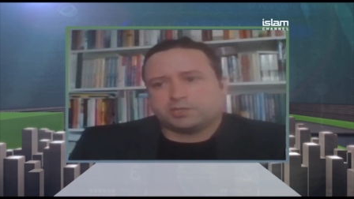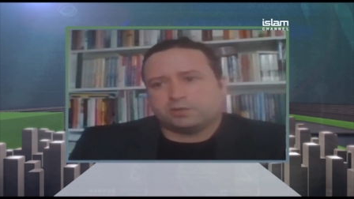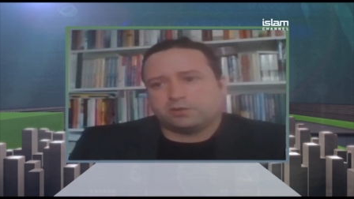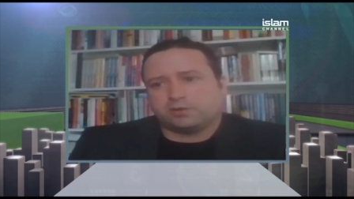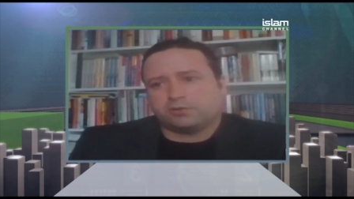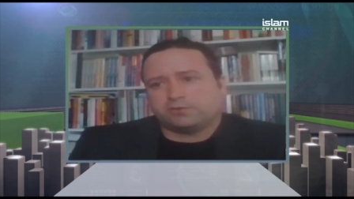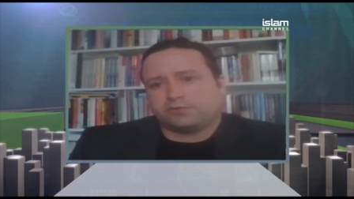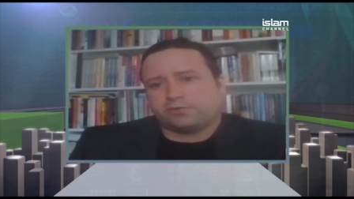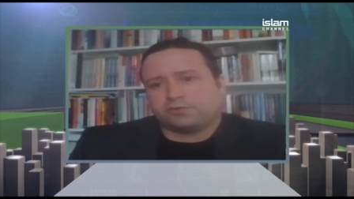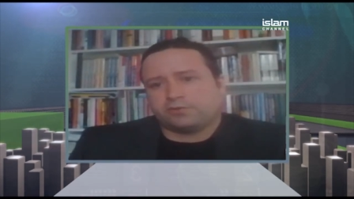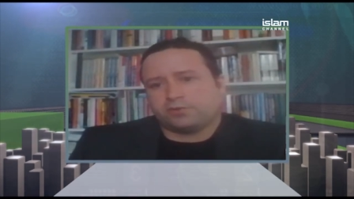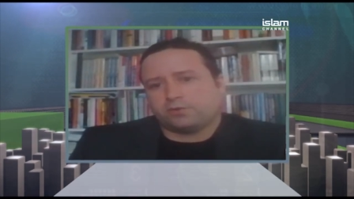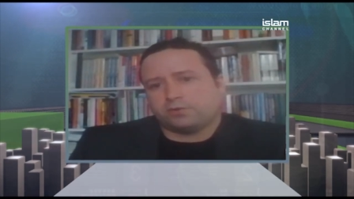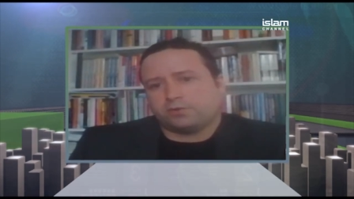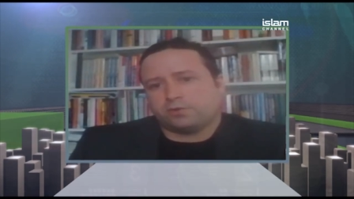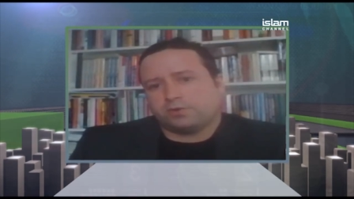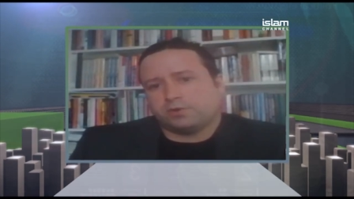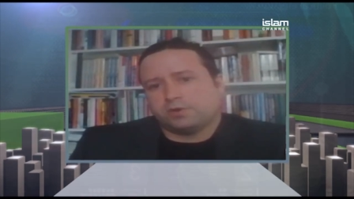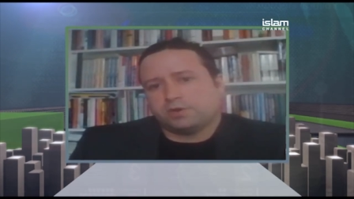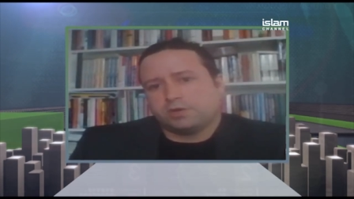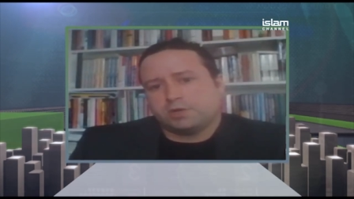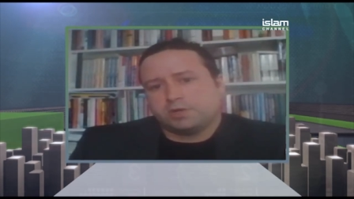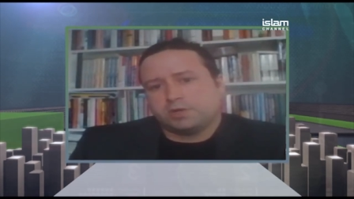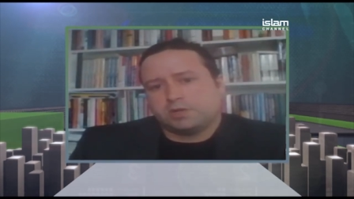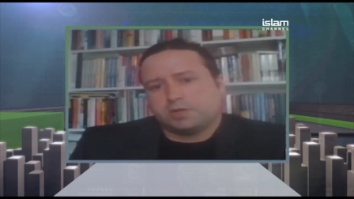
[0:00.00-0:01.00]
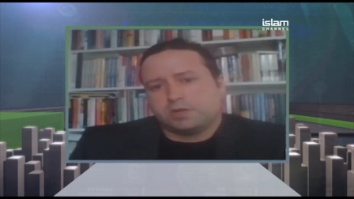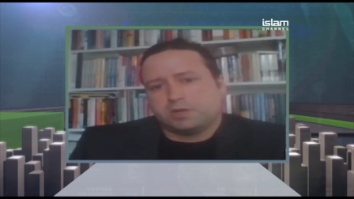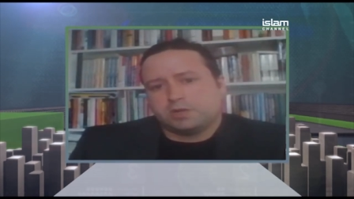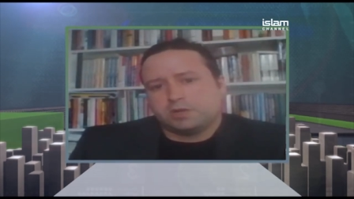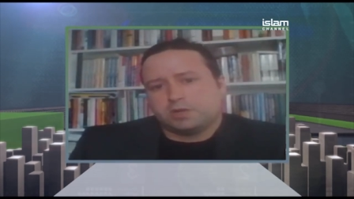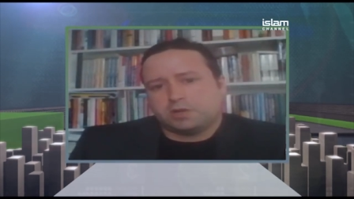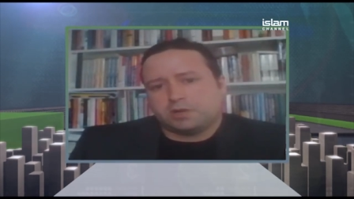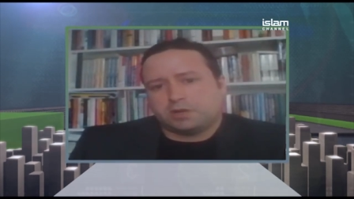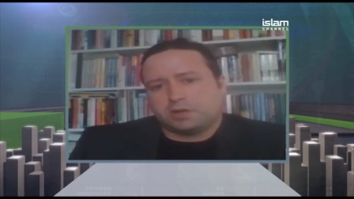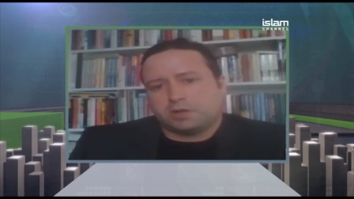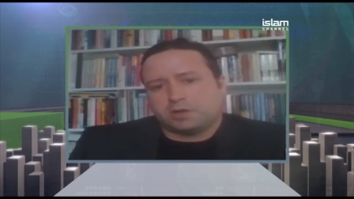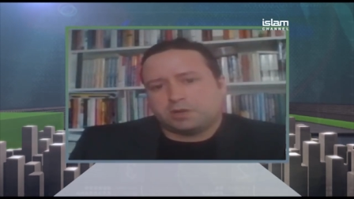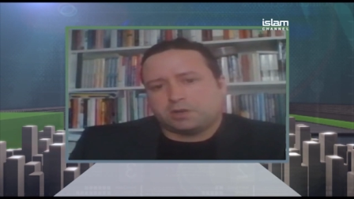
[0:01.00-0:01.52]
So for
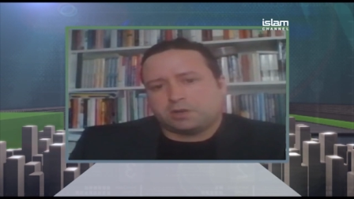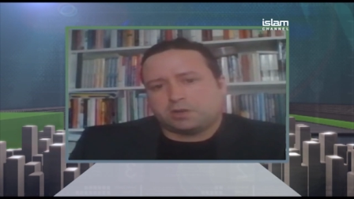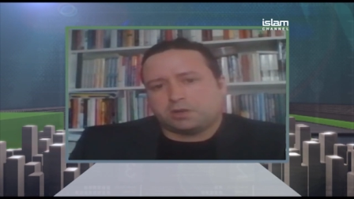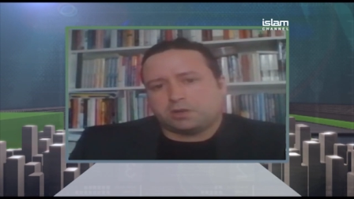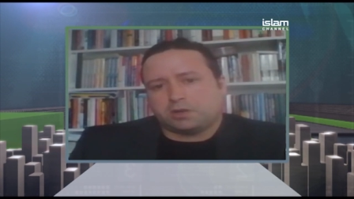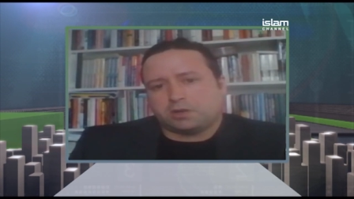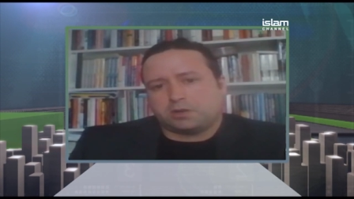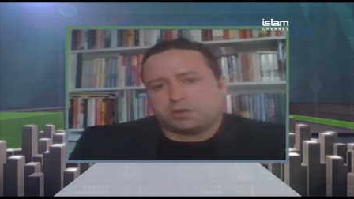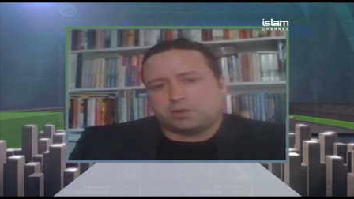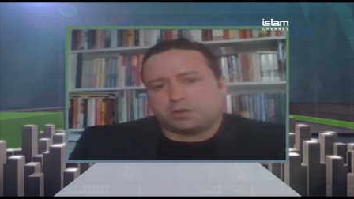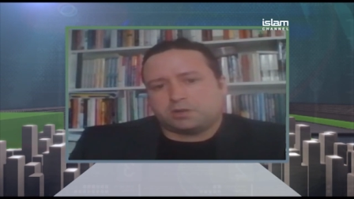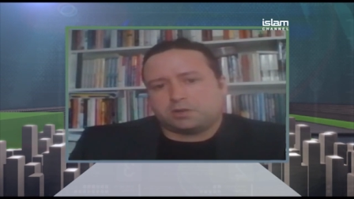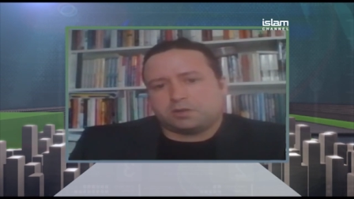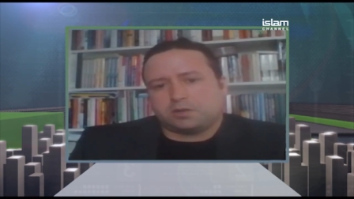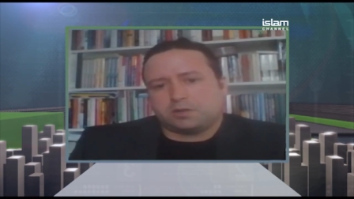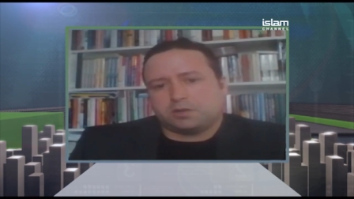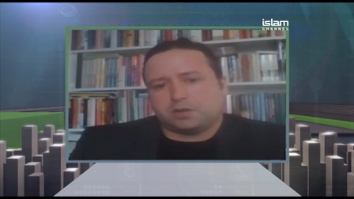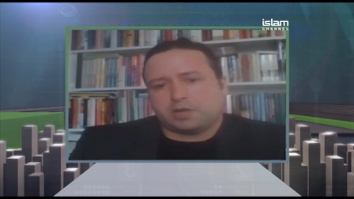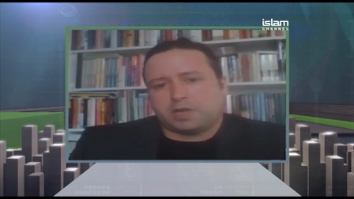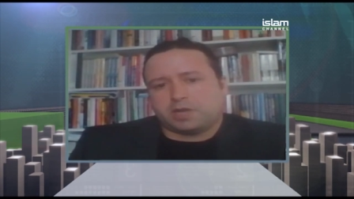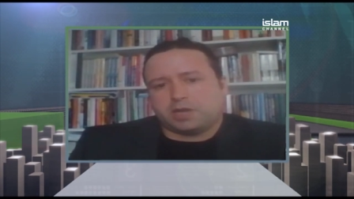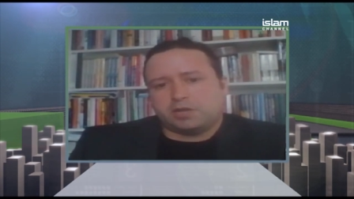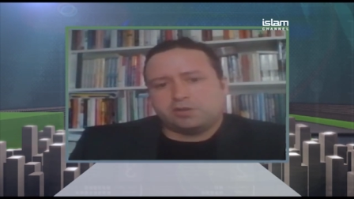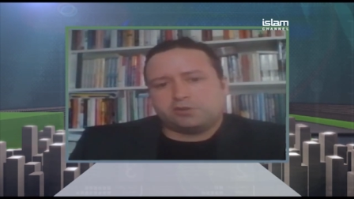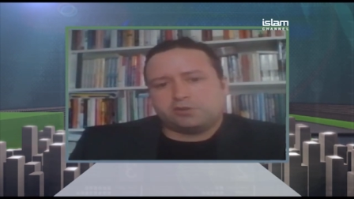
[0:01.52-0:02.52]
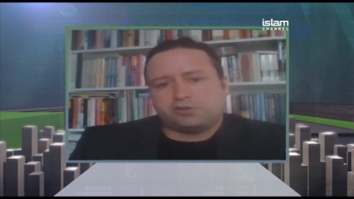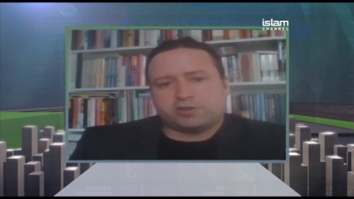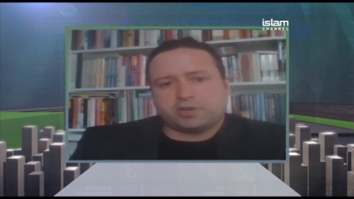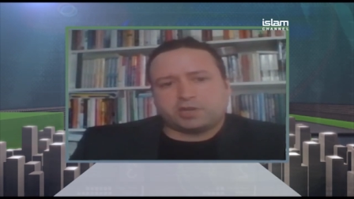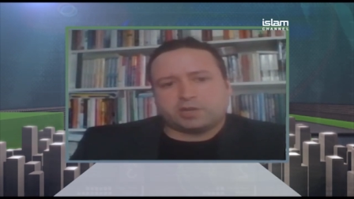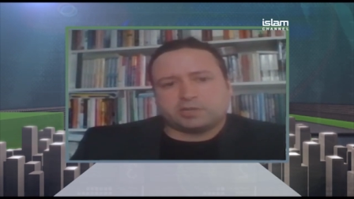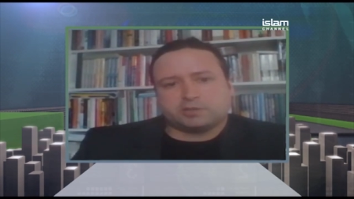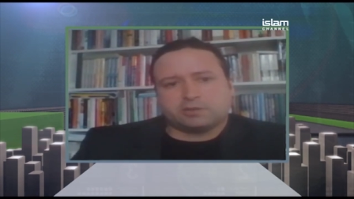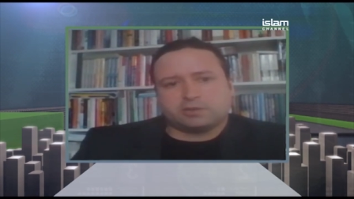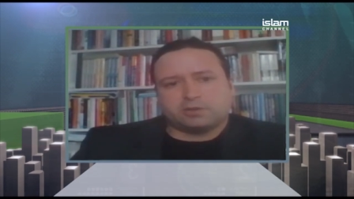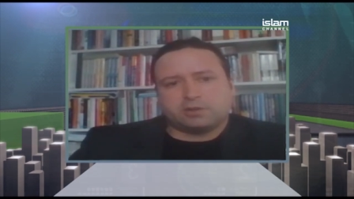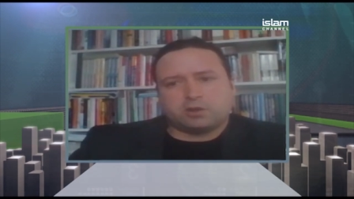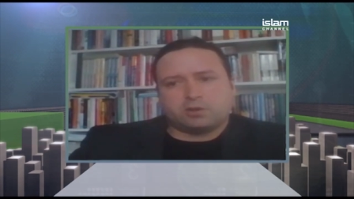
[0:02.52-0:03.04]
uh, uh, Asia
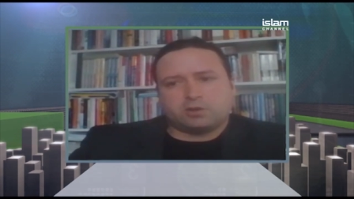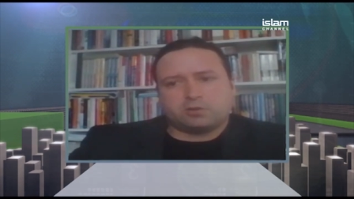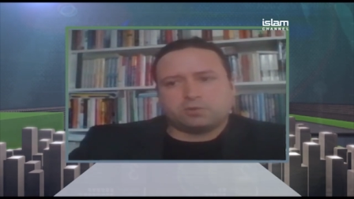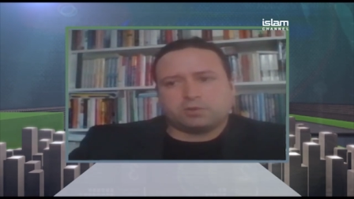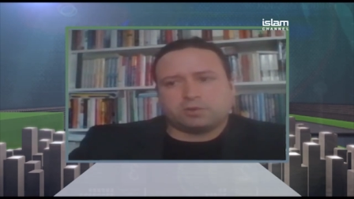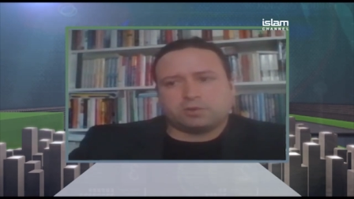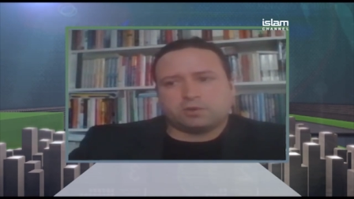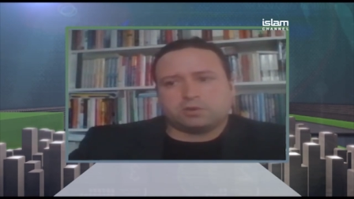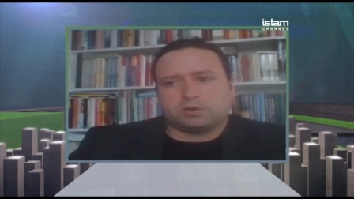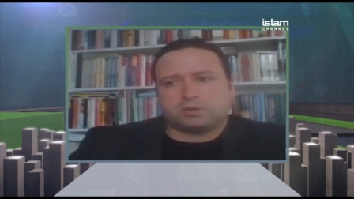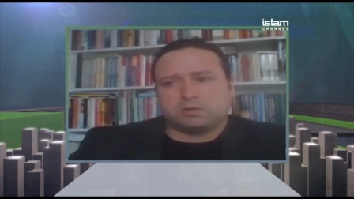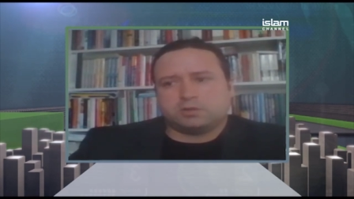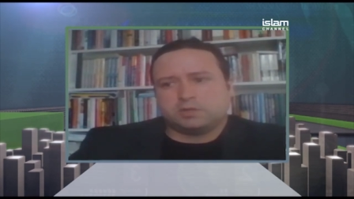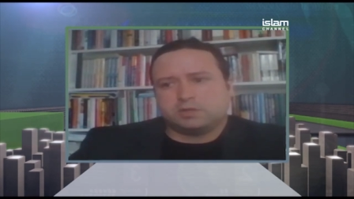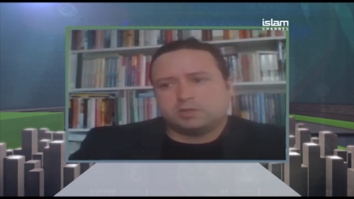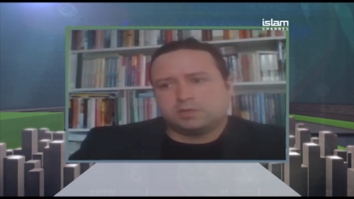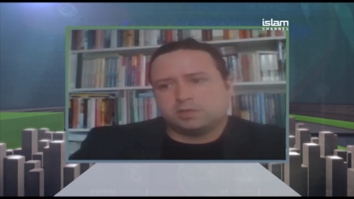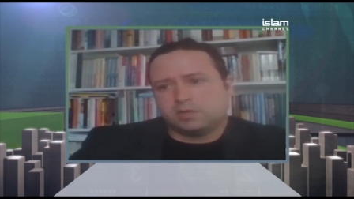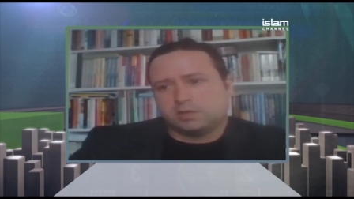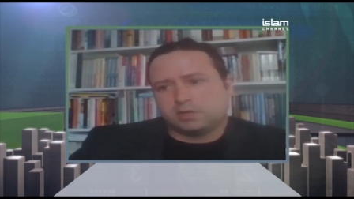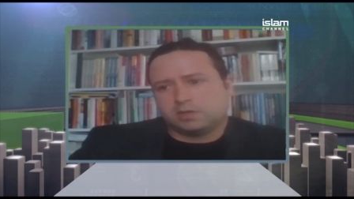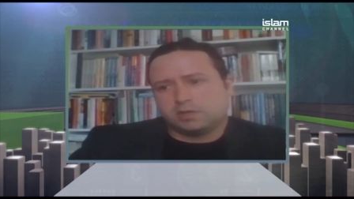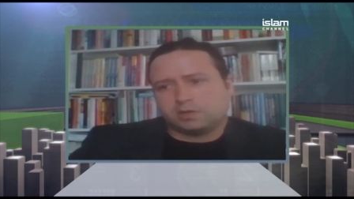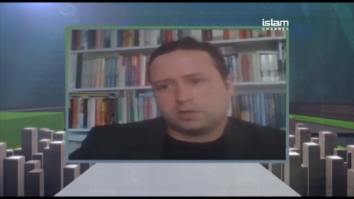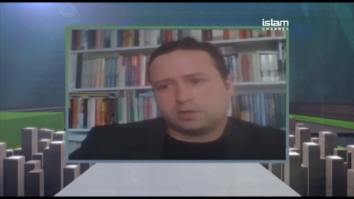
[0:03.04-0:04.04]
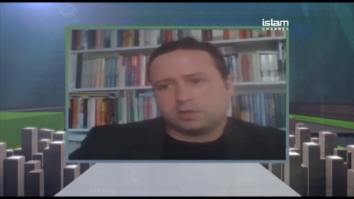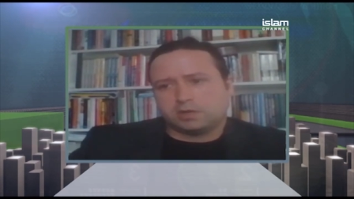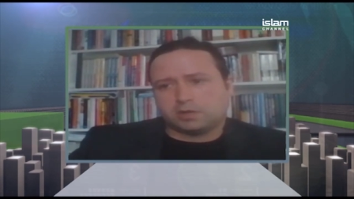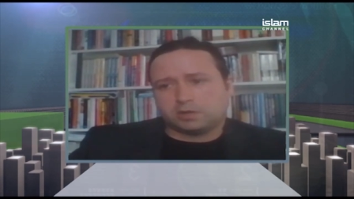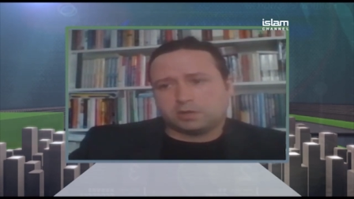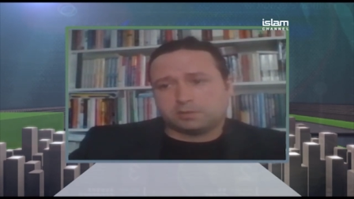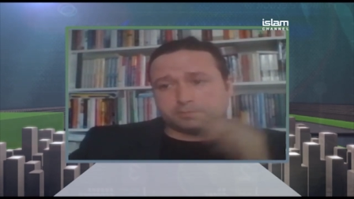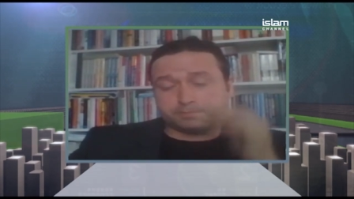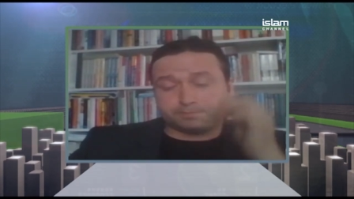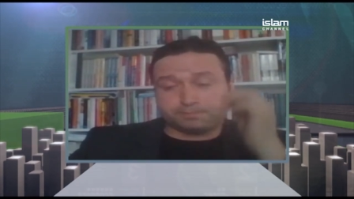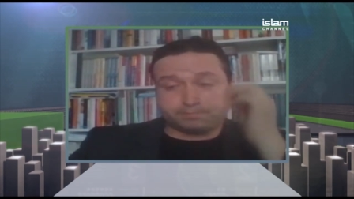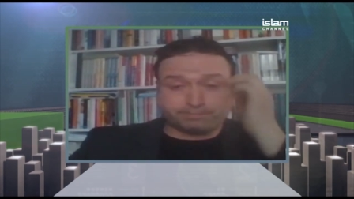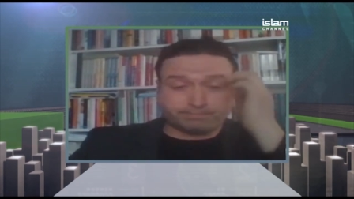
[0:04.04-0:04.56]
as a whole
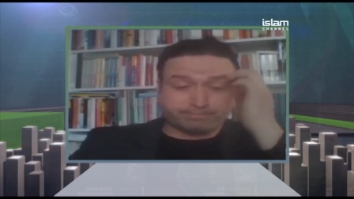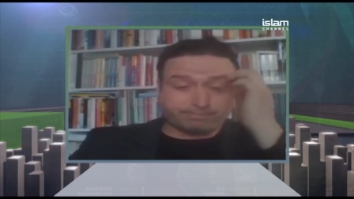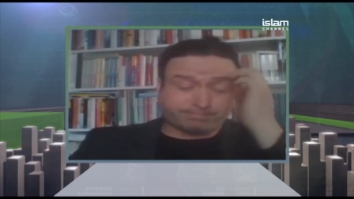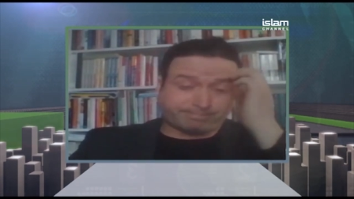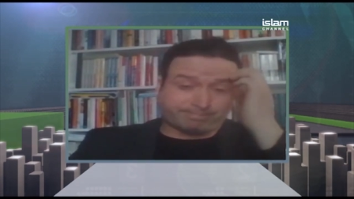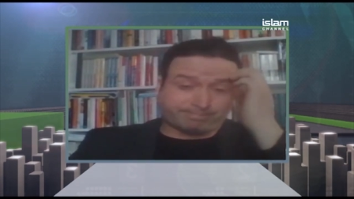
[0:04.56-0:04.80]
um,